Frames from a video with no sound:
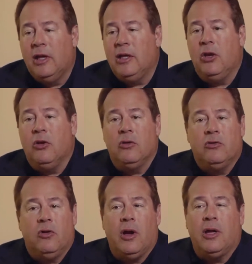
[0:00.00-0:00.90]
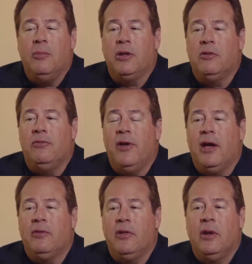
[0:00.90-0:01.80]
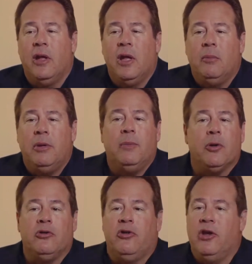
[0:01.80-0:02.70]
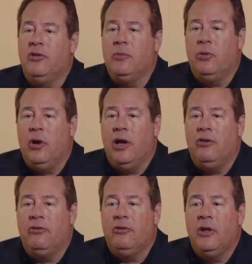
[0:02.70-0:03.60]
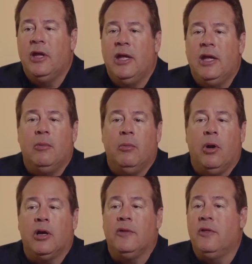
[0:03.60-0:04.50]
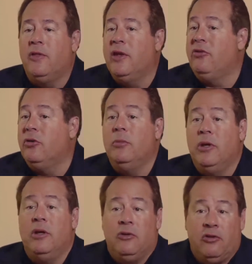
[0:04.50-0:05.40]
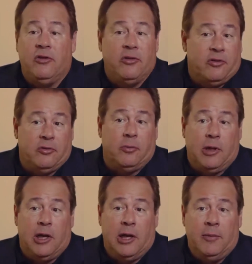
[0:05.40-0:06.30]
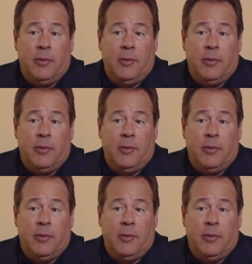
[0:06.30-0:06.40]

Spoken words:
year, talking about the fact that people are chasing price in a market that they should be chasing supply.